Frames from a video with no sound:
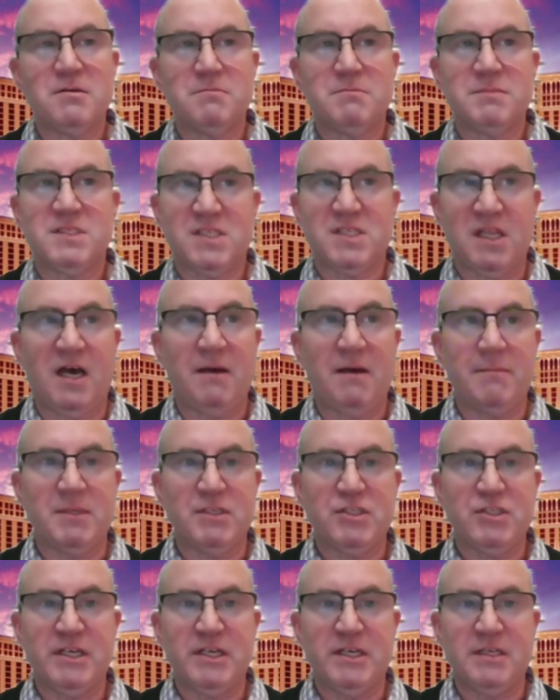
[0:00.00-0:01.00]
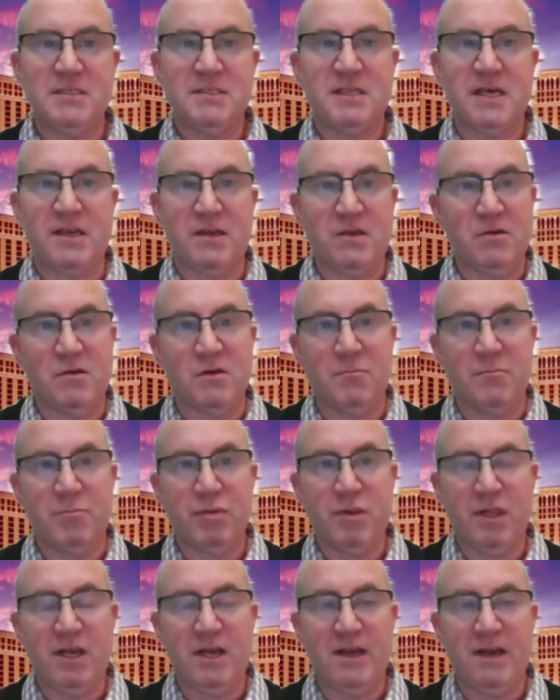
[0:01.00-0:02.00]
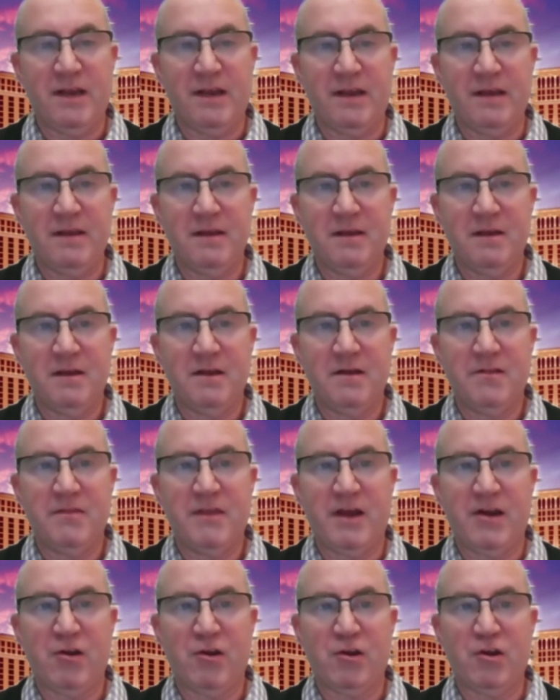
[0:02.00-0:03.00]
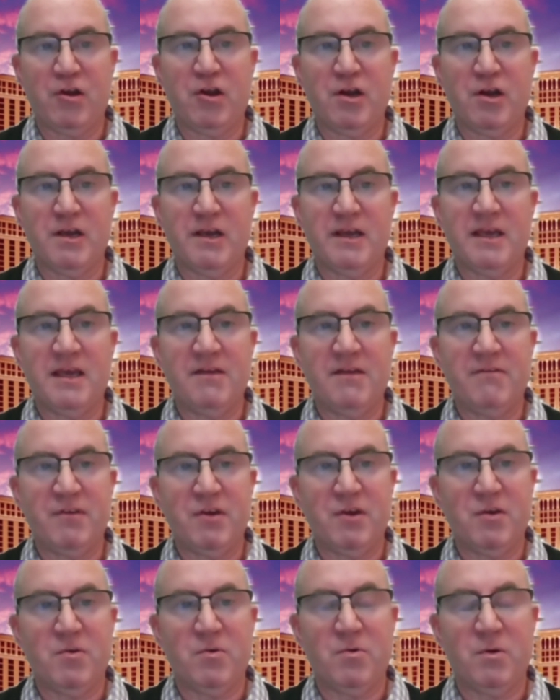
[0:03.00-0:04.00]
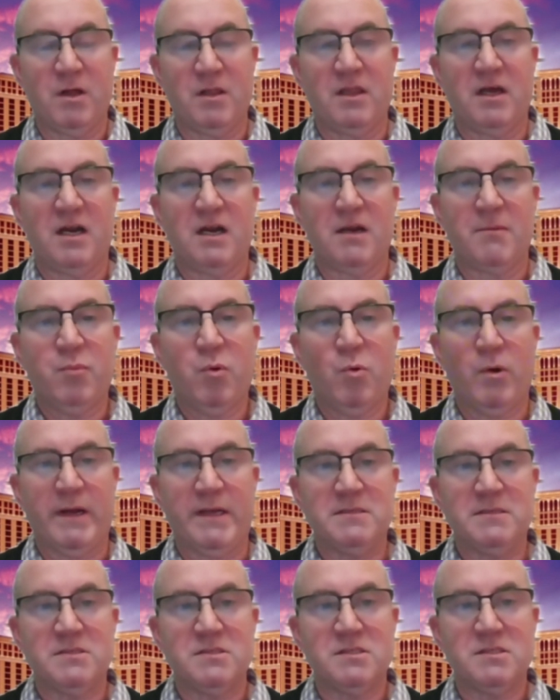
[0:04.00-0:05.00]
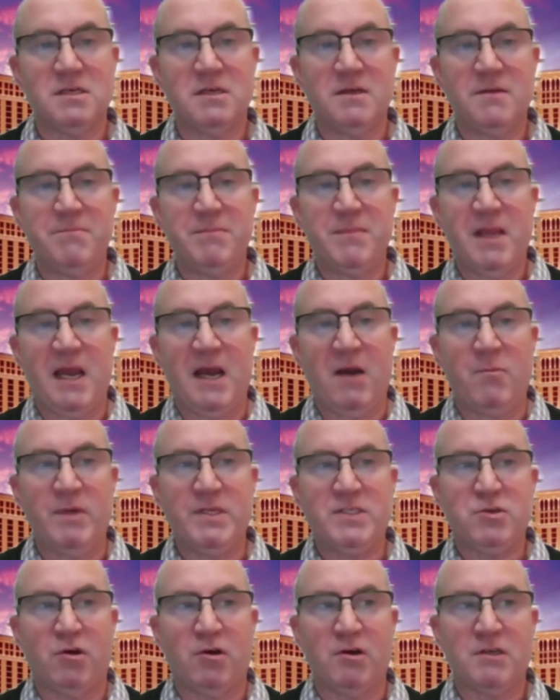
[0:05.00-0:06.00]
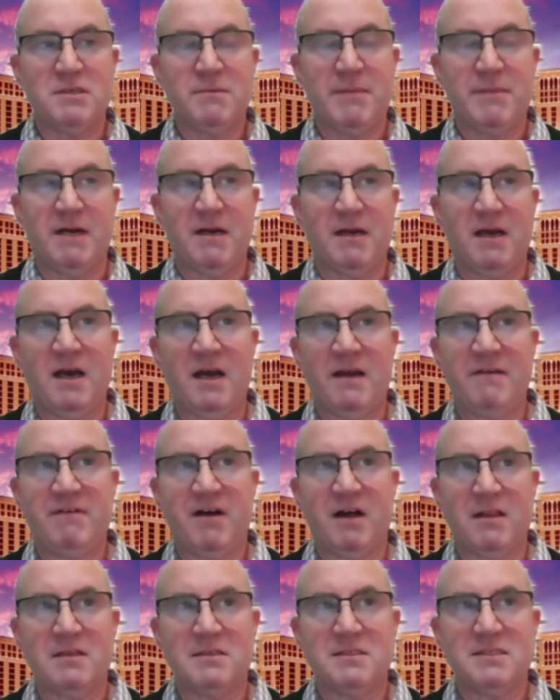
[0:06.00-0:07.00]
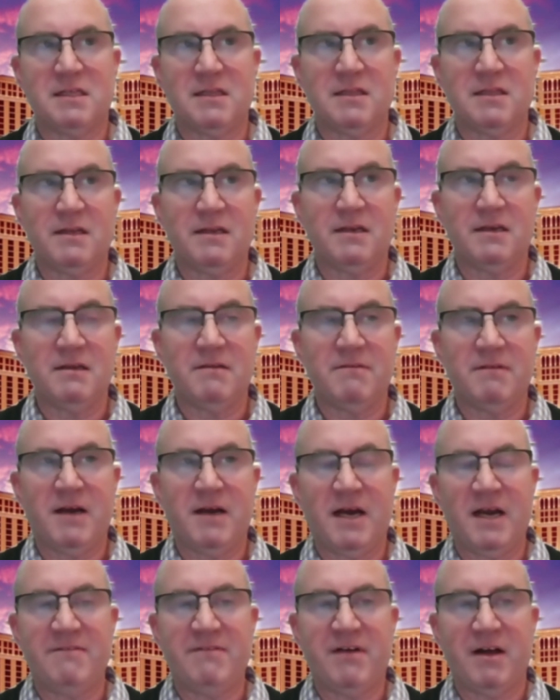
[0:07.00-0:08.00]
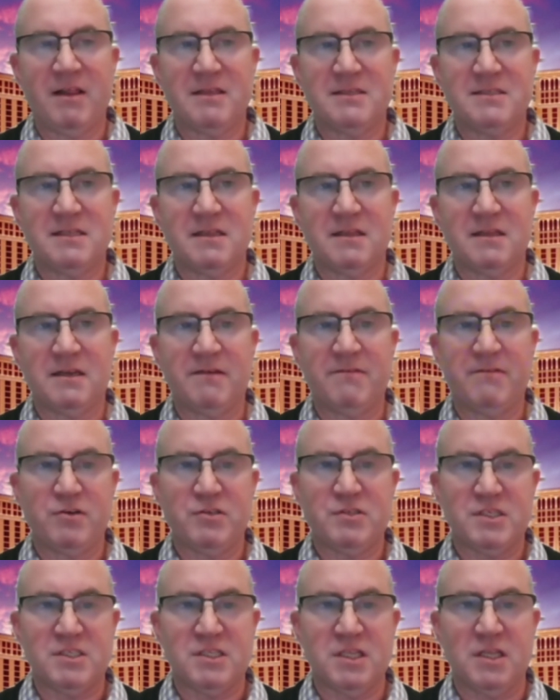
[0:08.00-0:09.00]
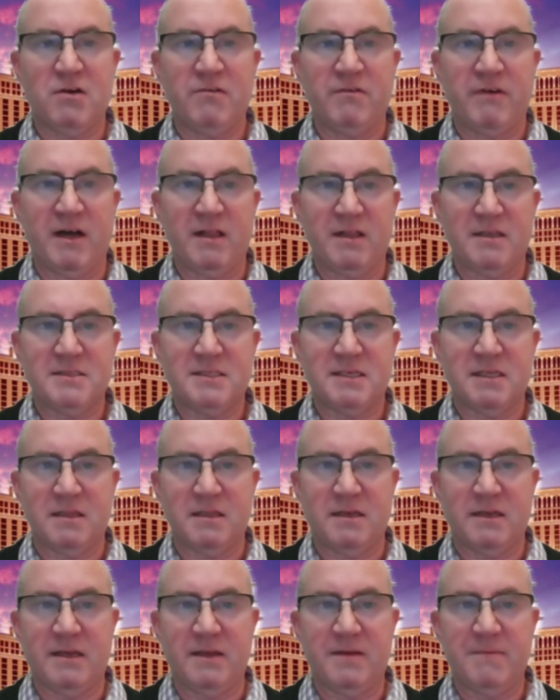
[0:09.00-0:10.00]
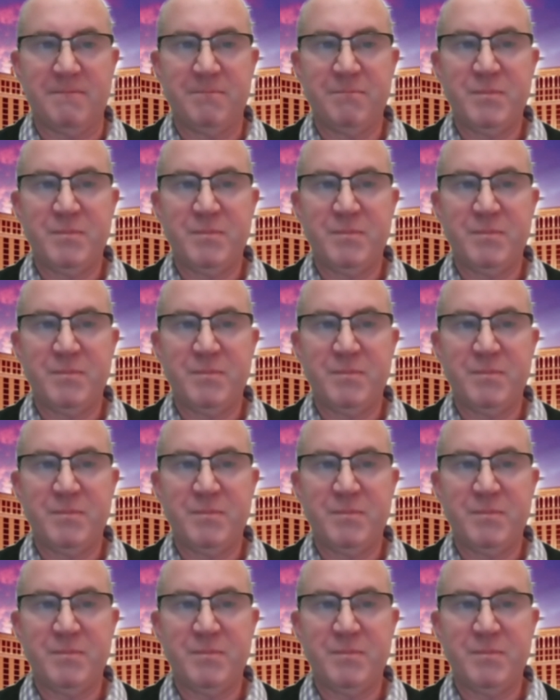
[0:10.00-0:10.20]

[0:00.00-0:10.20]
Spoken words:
slot machines that you could play that are going to give you a lot of points. And we talked about high volatility versus low volatility.